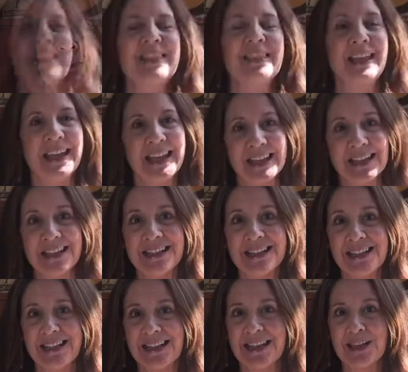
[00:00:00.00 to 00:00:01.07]
The
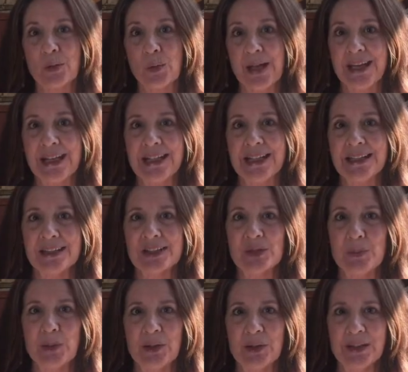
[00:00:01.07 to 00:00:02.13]
NDE awakening
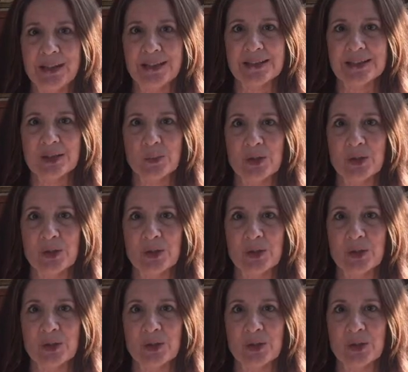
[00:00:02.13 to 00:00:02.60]
experience,